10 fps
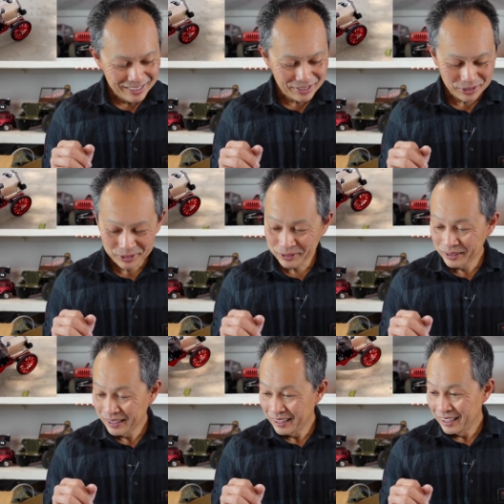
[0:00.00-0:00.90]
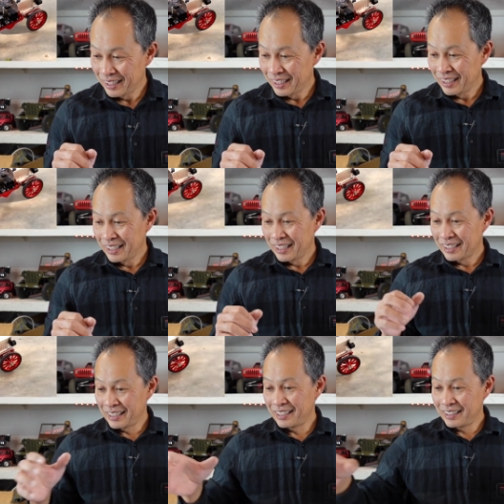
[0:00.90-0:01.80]
So
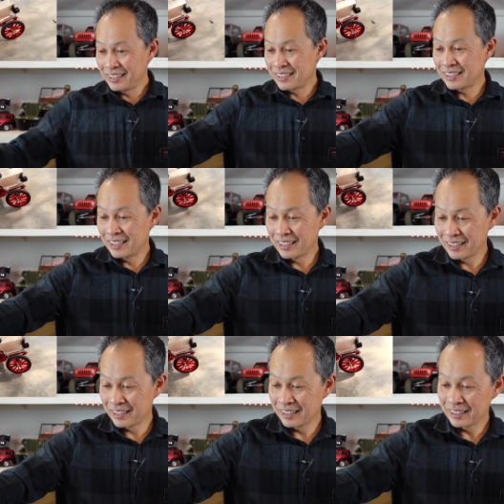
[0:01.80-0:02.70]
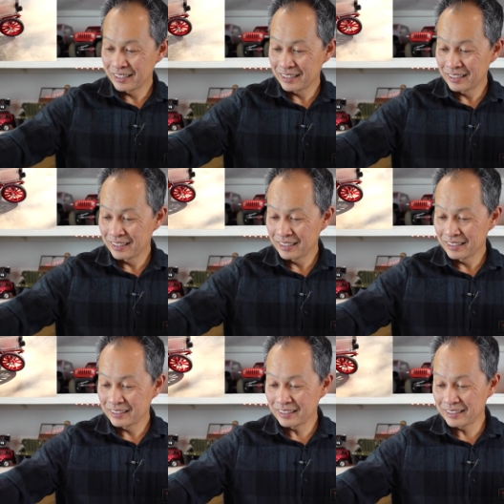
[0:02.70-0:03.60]
there it is,
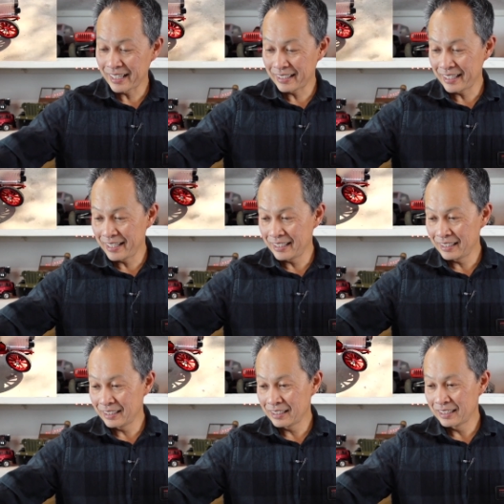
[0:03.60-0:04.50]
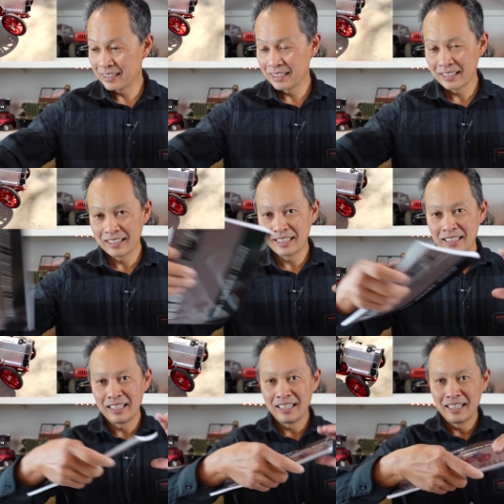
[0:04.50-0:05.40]
the Tekking
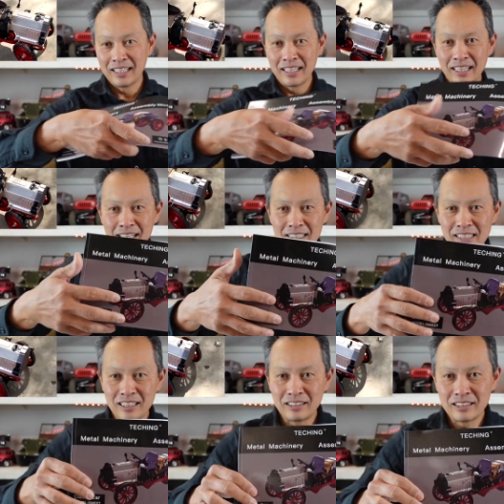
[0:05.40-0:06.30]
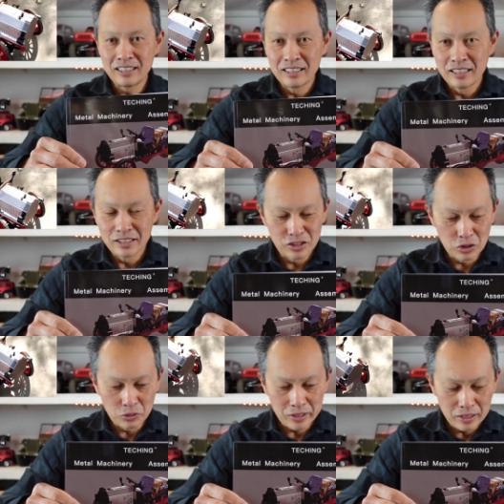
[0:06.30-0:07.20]
classic car.
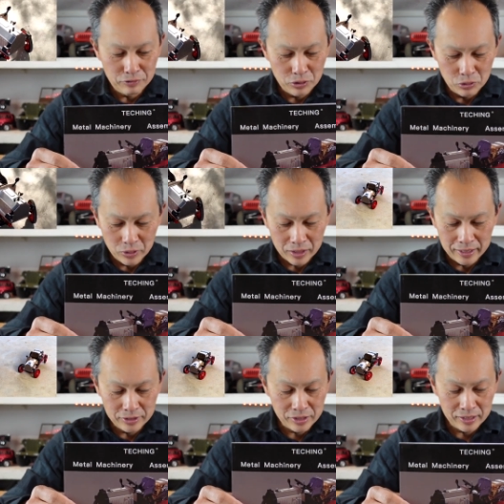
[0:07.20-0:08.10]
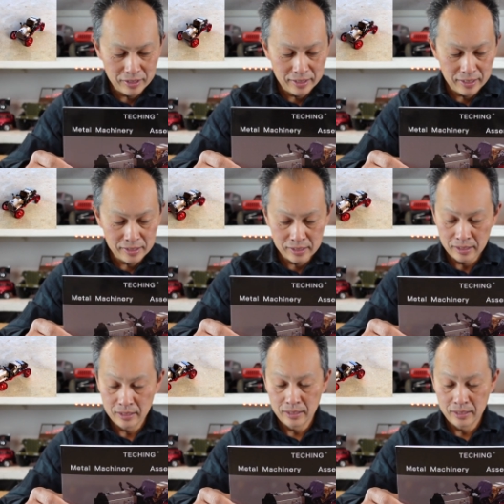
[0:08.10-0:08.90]
So if you are interested in this,